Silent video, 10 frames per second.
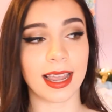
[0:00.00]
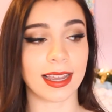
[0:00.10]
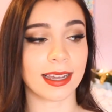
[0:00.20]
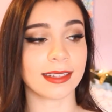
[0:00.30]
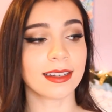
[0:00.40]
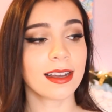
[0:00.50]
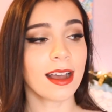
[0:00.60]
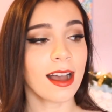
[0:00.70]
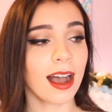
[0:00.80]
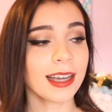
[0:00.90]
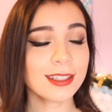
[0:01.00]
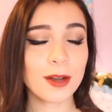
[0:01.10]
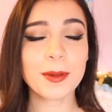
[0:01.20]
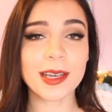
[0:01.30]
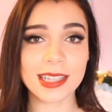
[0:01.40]
And I just
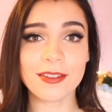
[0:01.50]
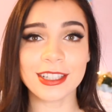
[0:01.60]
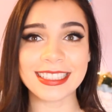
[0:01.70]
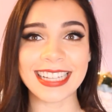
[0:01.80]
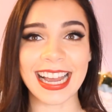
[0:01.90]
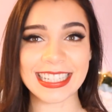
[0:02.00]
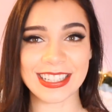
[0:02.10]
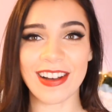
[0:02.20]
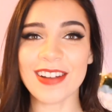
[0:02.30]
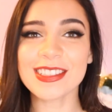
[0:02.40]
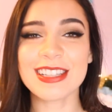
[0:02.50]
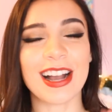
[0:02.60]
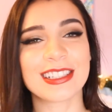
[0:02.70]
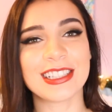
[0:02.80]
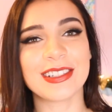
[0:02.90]
hope you guys have a good day. So I will
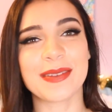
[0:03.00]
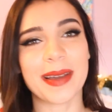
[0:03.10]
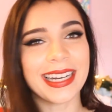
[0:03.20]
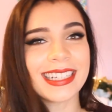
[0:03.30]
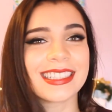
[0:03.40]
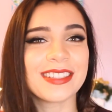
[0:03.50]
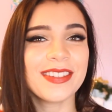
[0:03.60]
talk to you in my next